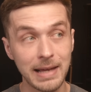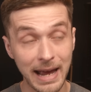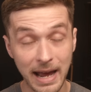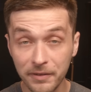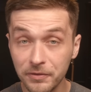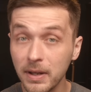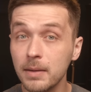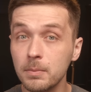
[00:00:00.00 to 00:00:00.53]

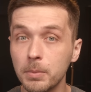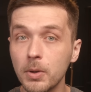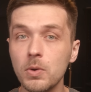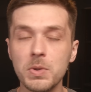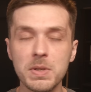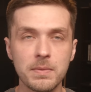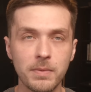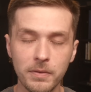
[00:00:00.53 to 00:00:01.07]
halftime
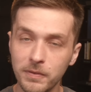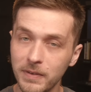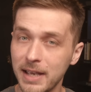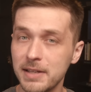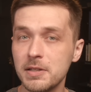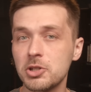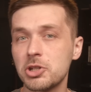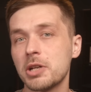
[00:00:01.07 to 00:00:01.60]
pulse of a
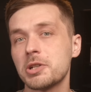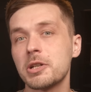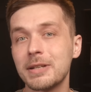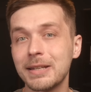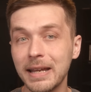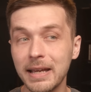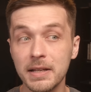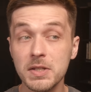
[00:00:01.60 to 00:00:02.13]
fast
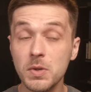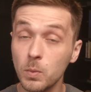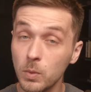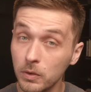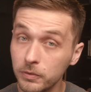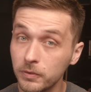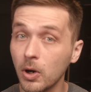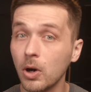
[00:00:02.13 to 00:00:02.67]
Chechen dance
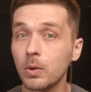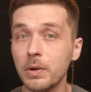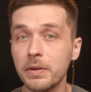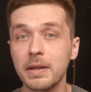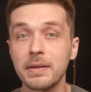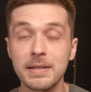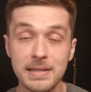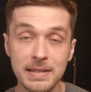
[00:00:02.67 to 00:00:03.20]
will fall
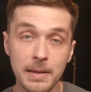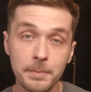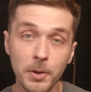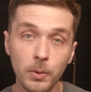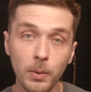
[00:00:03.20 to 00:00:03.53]
within this tempo